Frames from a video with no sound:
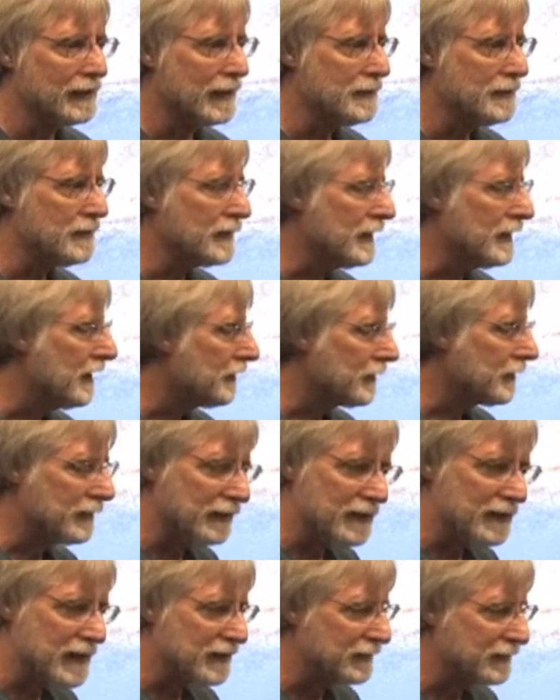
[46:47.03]
I know he has a
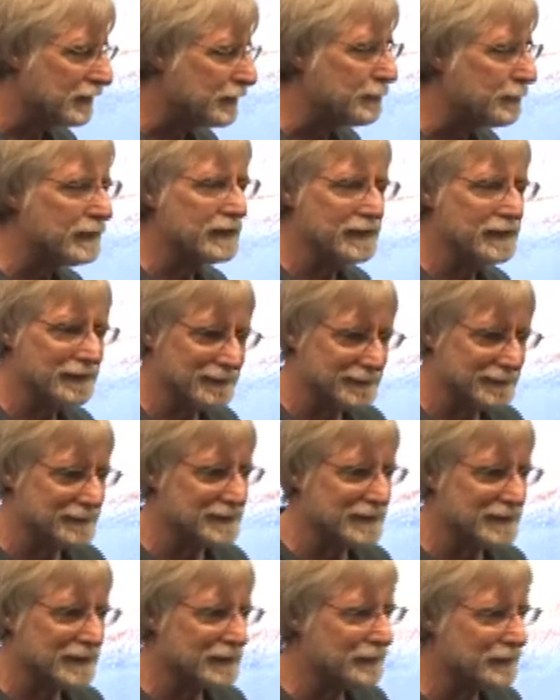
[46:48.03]
lot on his plate,
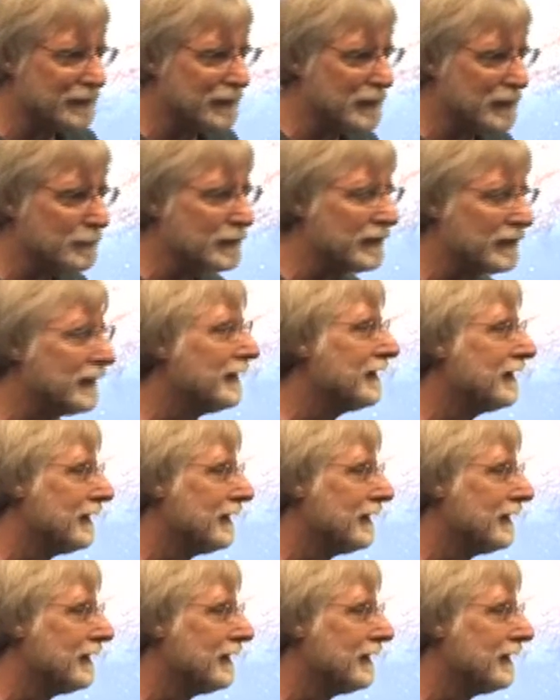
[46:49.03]
everything, but